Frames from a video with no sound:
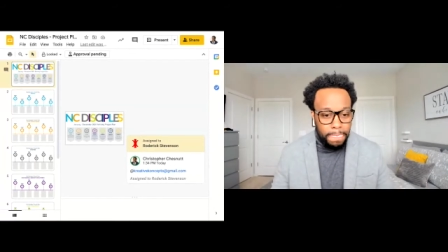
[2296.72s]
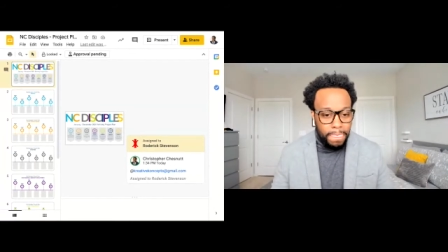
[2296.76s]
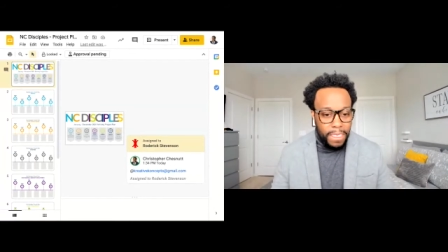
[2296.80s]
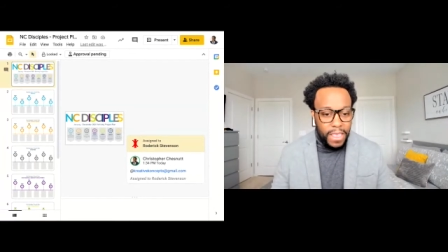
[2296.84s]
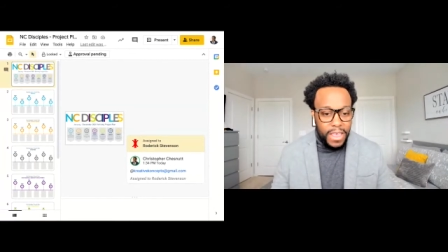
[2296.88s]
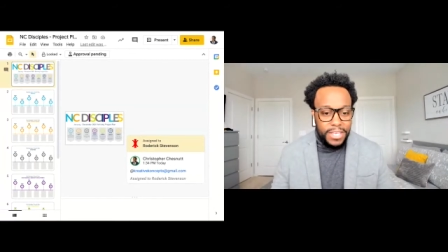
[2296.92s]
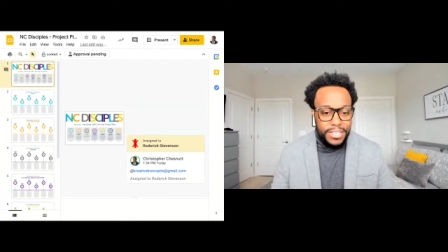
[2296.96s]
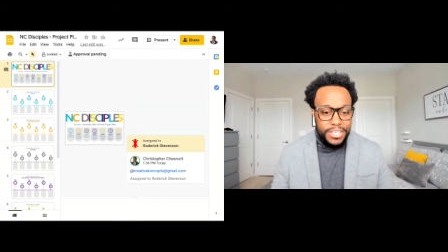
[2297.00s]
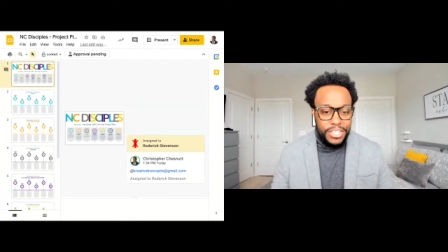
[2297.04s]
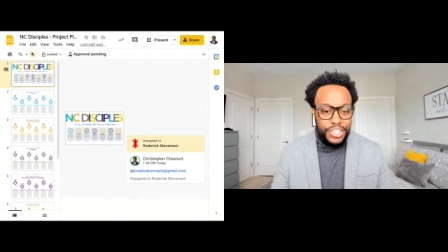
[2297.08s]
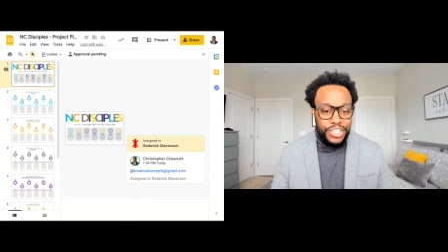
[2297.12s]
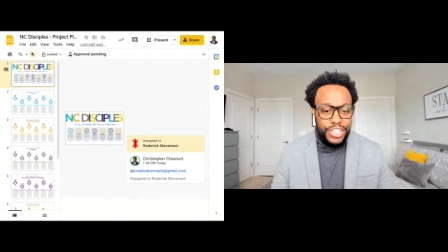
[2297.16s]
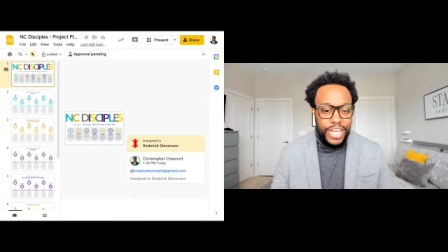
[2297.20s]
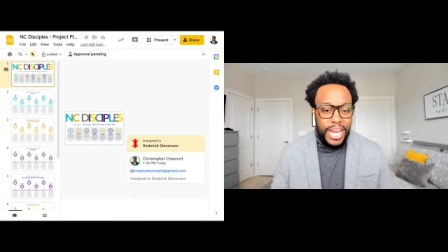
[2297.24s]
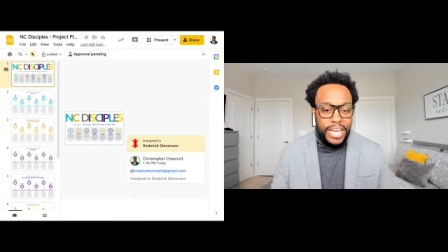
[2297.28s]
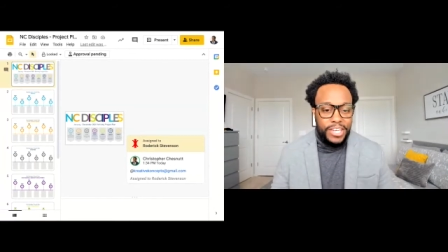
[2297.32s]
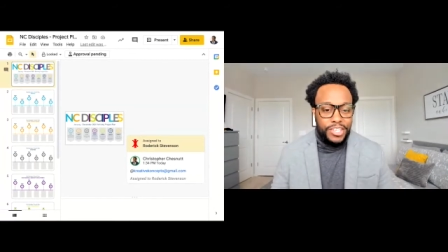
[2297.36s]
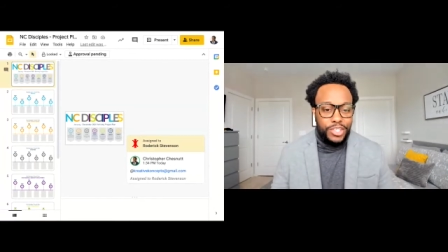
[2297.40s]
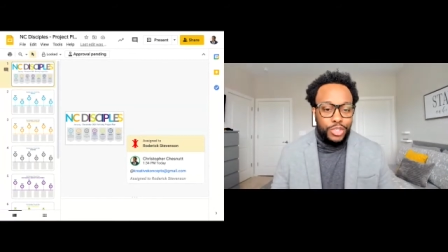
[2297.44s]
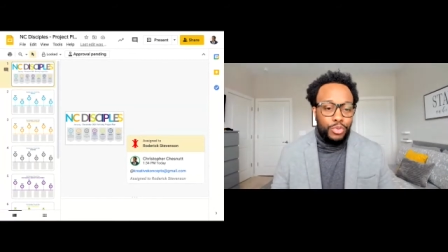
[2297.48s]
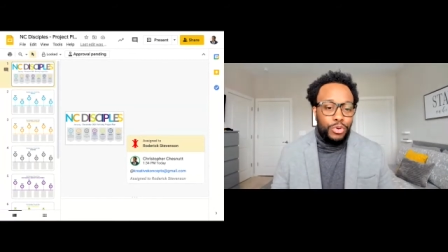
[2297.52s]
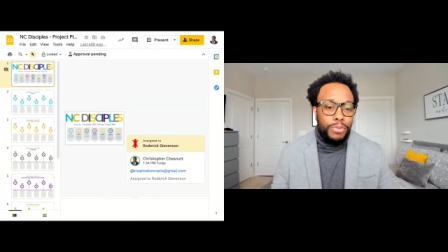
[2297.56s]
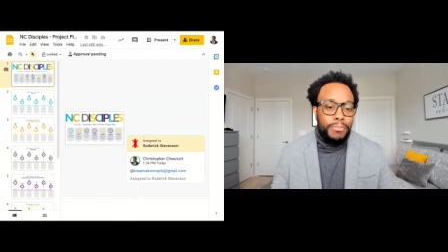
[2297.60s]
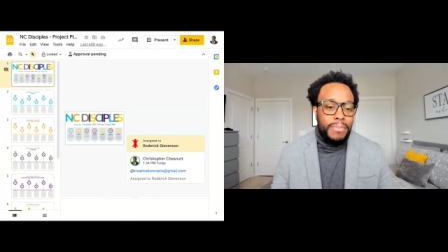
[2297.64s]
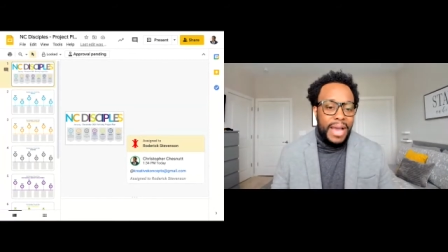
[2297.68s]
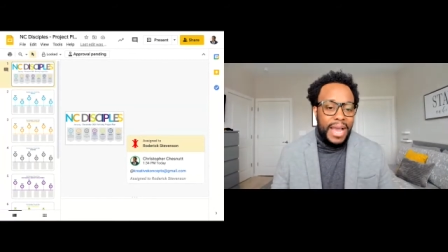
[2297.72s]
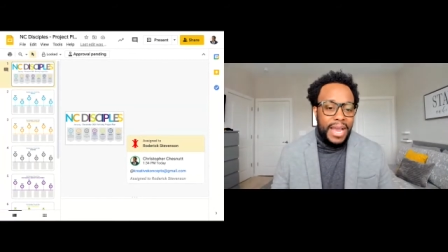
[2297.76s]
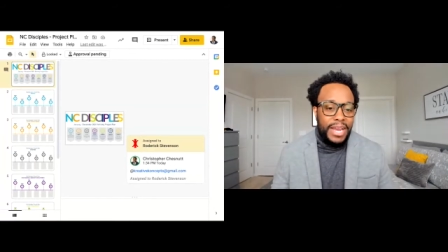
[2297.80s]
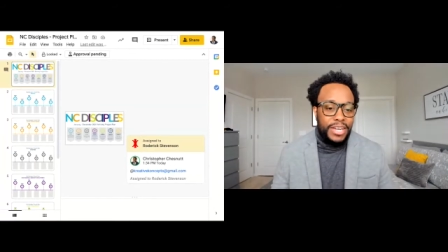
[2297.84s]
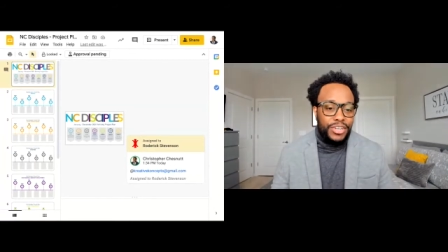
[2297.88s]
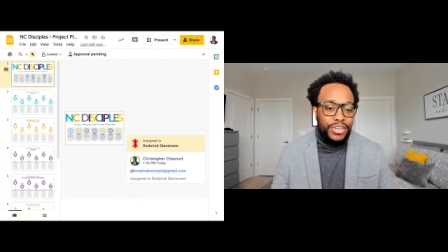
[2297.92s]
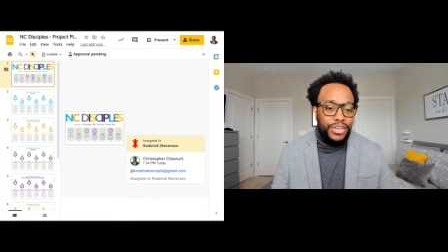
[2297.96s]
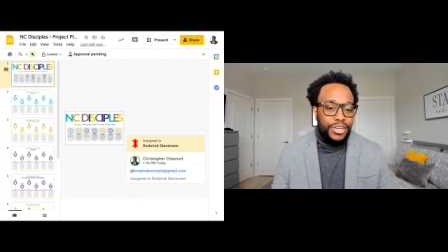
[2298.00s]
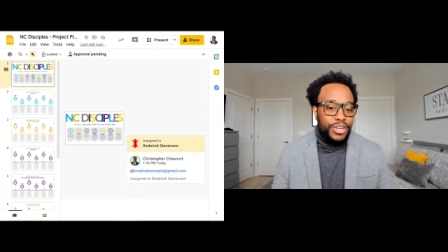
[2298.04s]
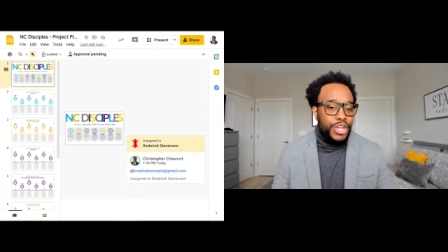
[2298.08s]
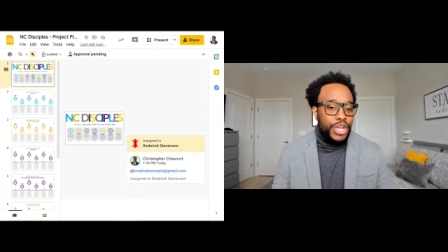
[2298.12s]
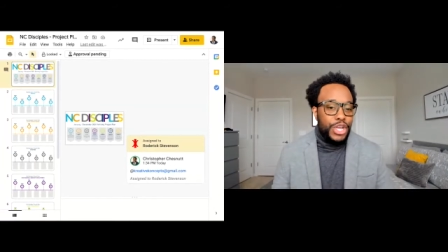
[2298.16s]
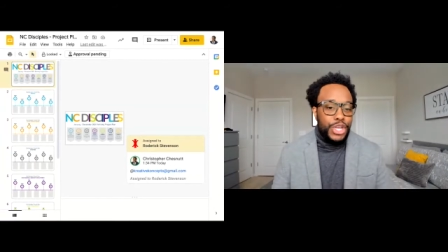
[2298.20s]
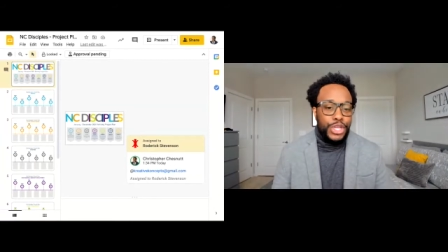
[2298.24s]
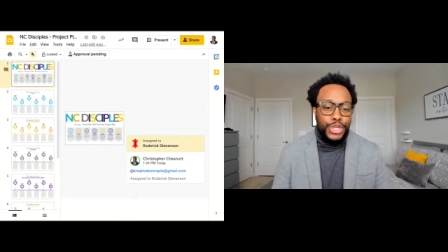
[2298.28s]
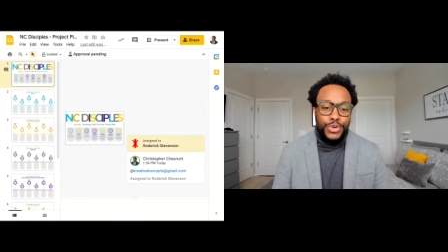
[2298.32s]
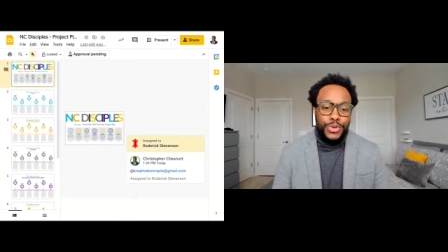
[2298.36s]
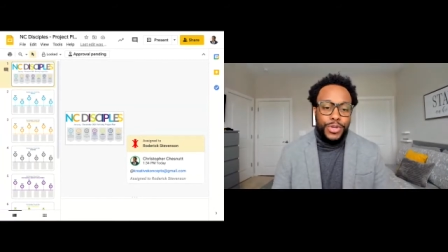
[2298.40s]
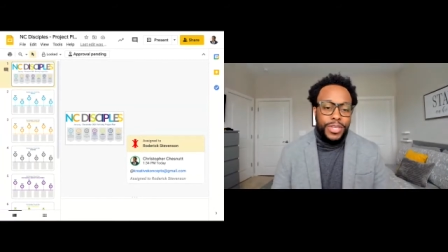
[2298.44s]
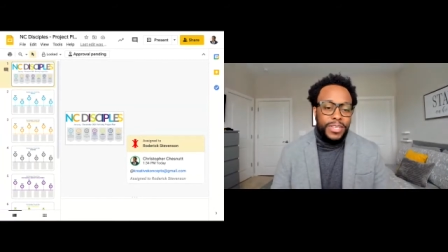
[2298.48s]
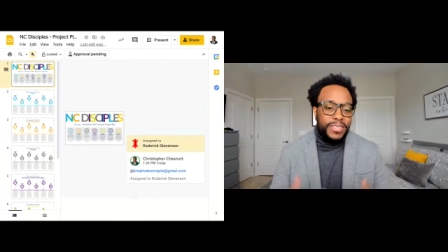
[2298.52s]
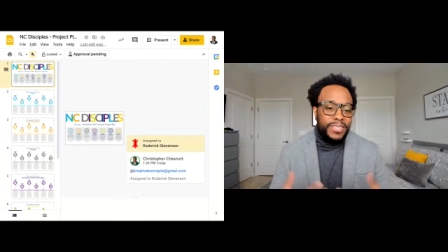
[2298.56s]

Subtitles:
to change the reminder. You can